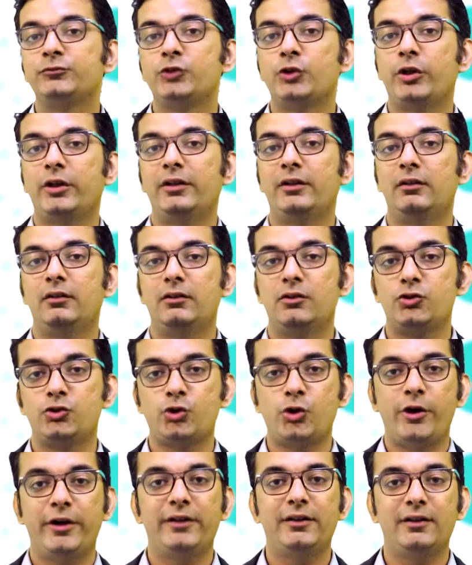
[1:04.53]
You can
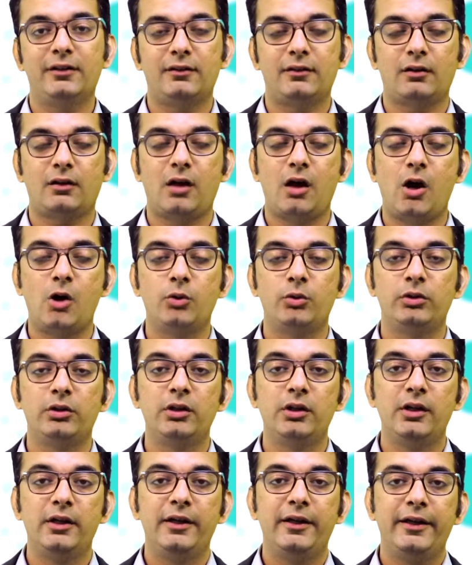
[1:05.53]
join this account
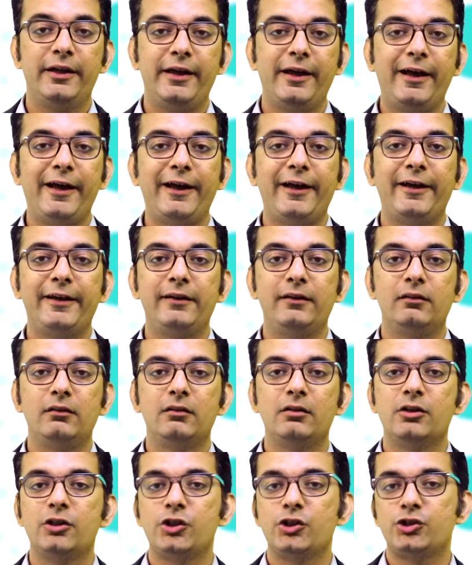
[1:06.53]
and
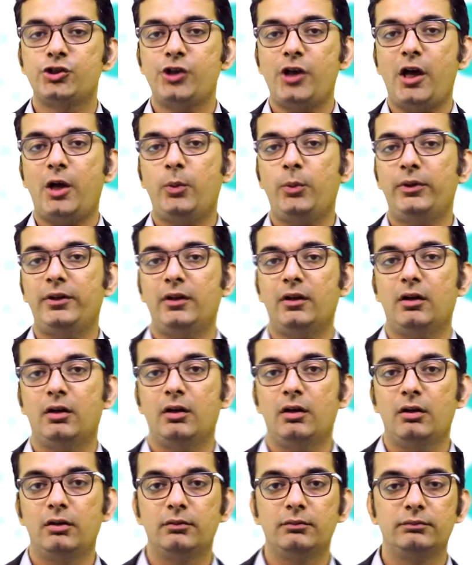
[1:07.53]
share with
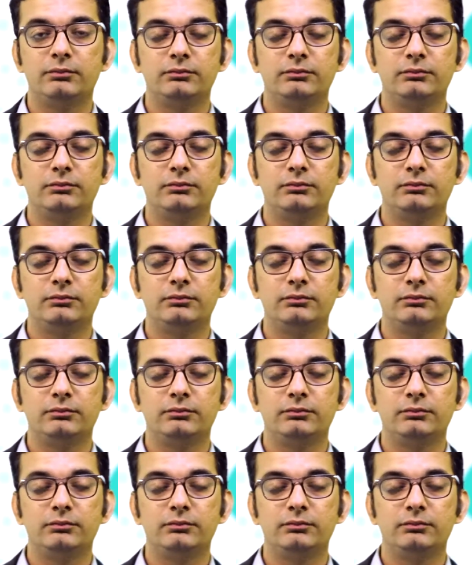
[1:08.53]
the